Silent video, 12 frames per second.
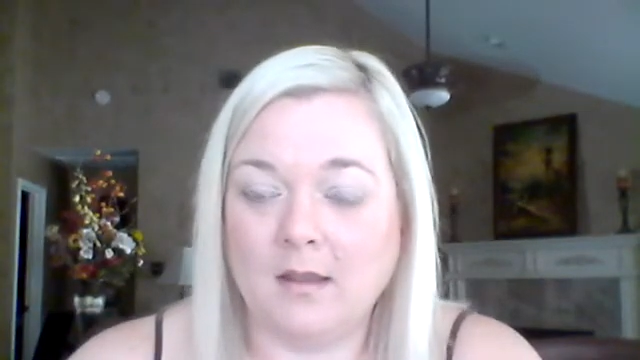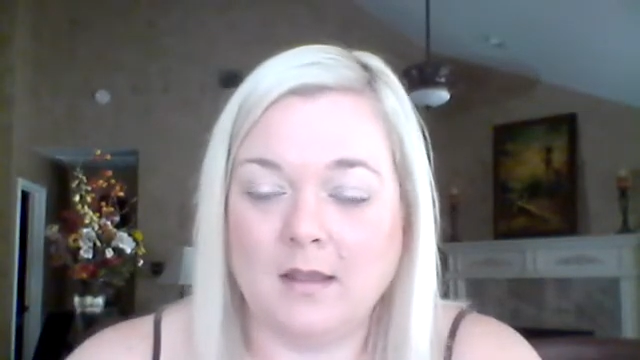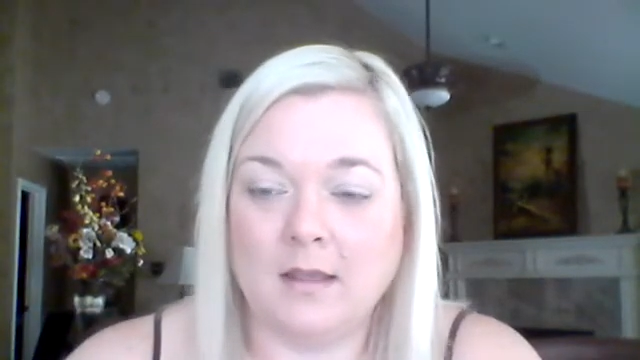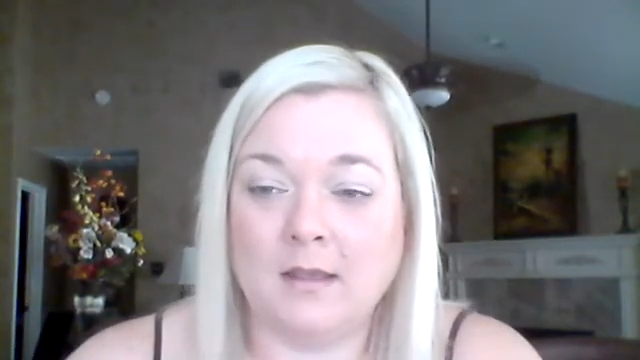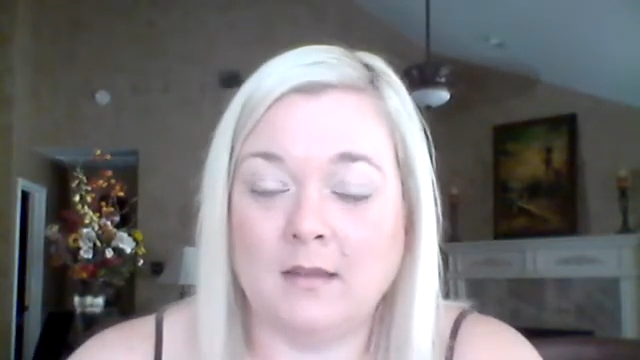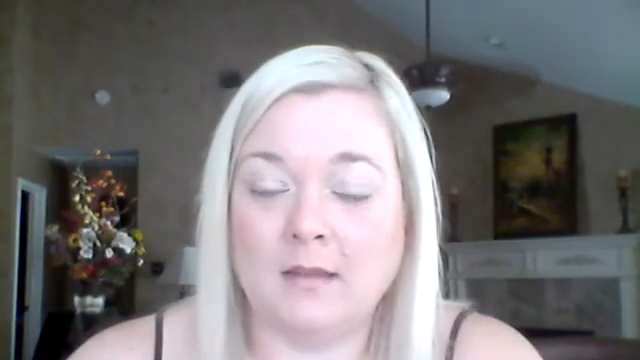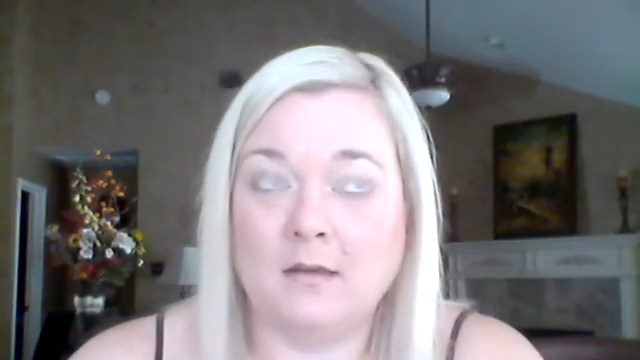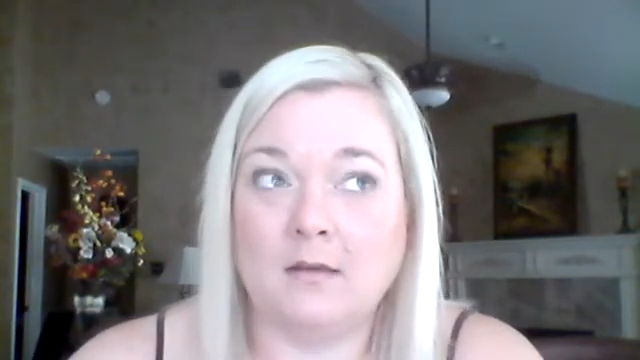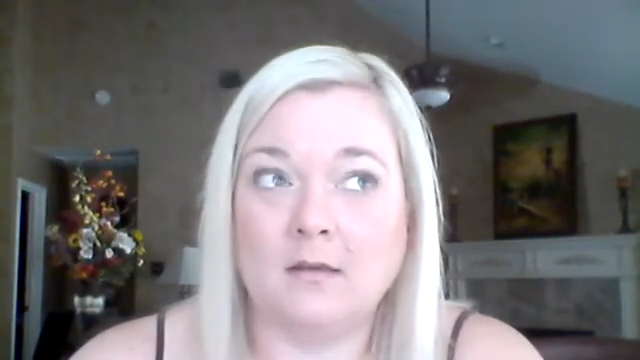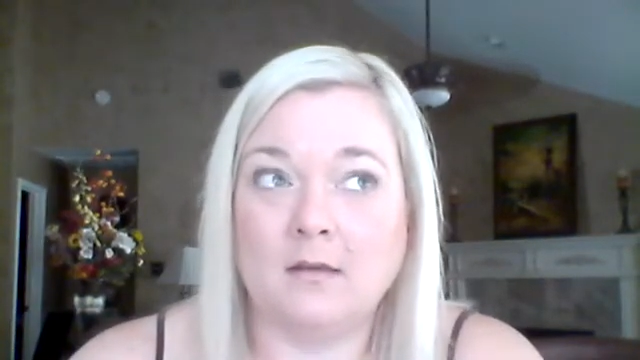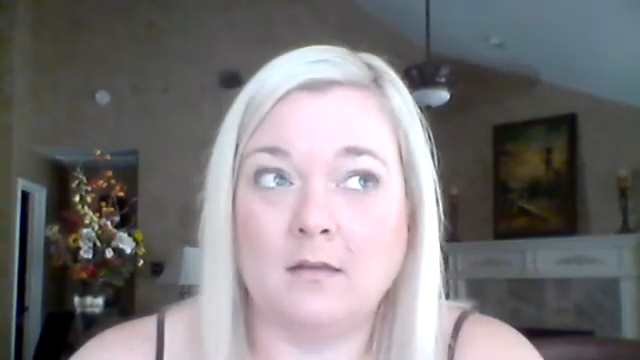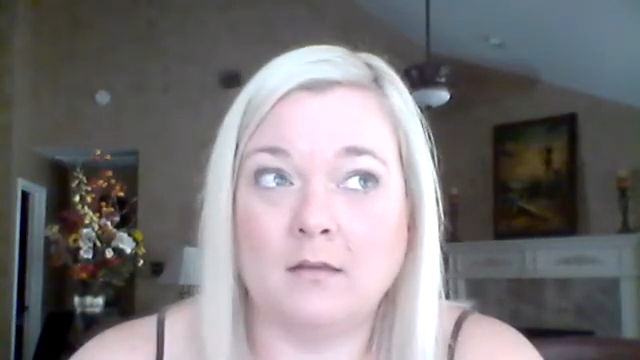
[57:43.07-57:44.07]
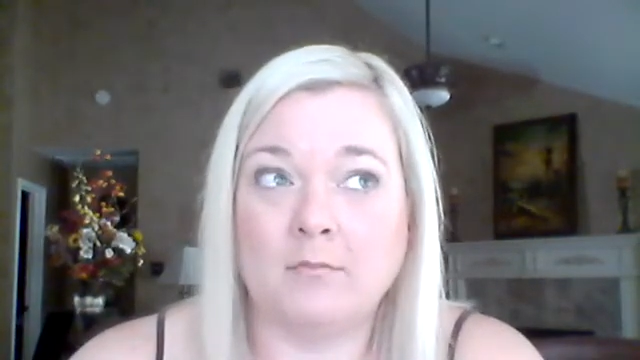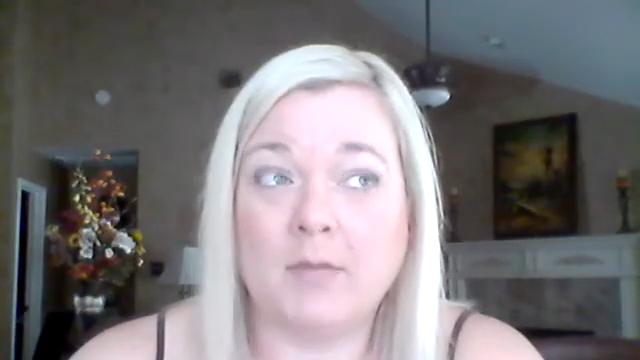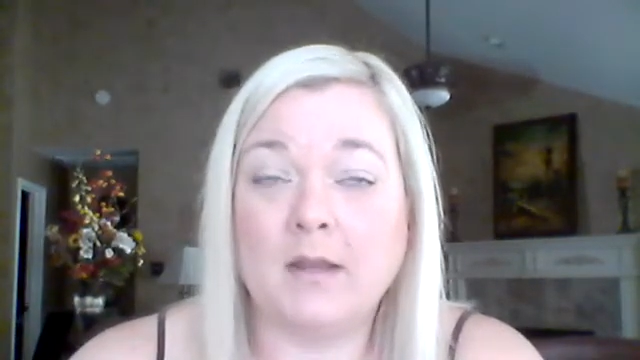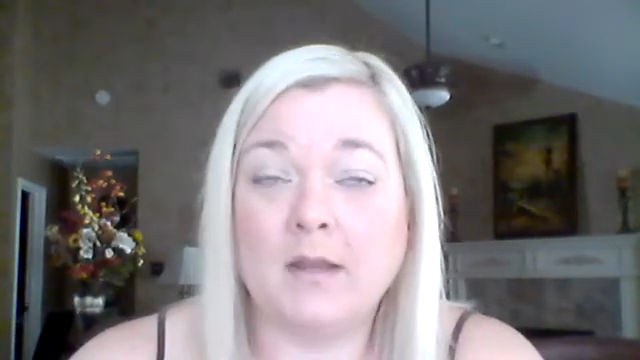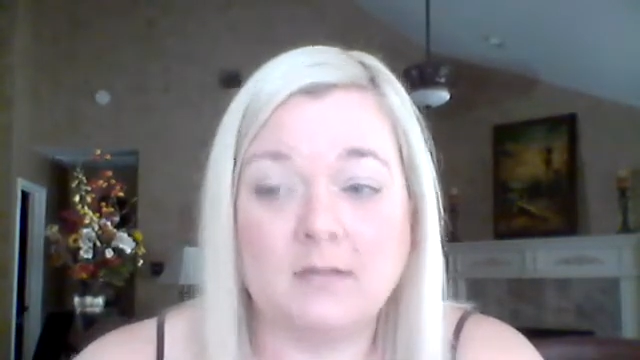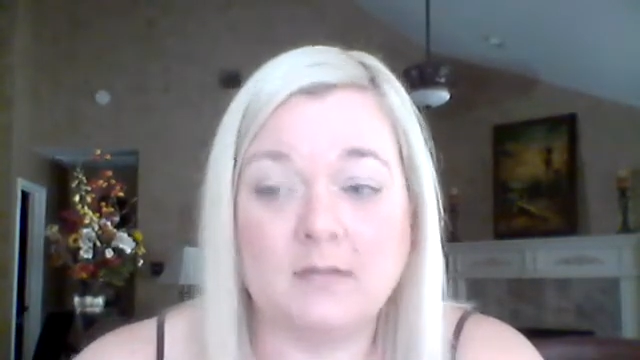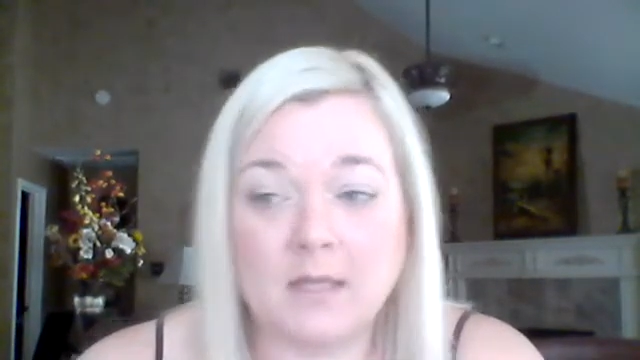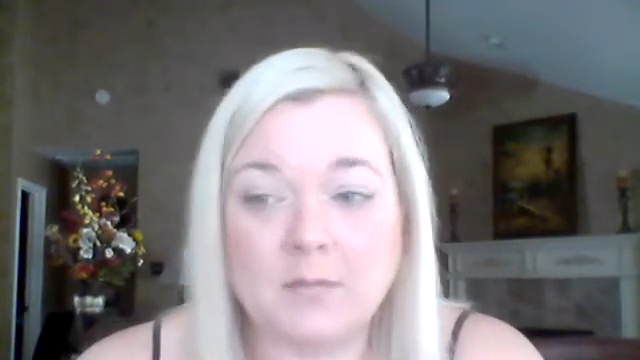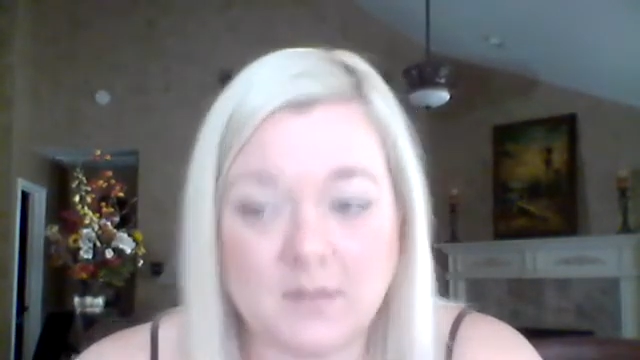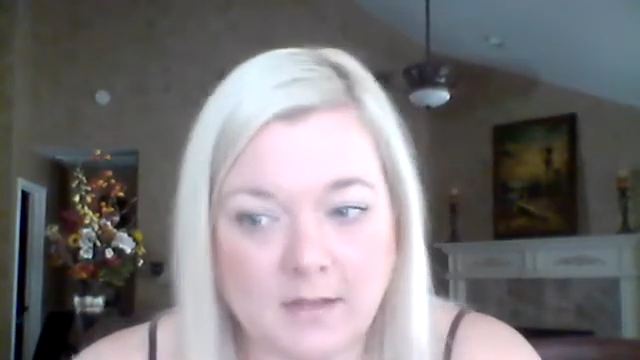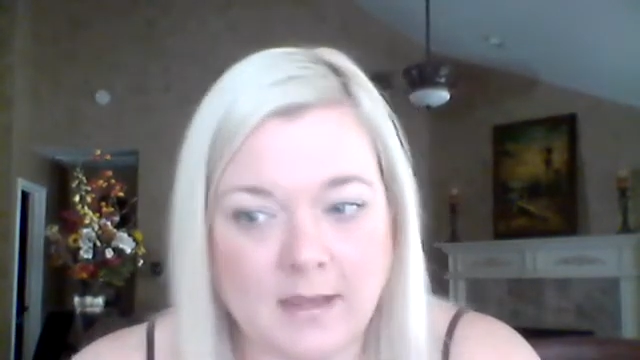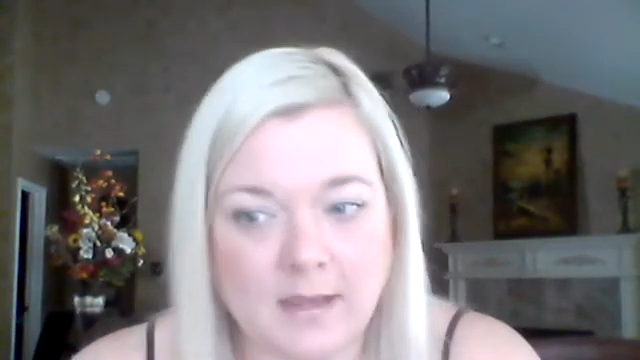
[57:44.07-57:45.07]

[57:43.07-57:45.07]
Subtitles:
But he skips the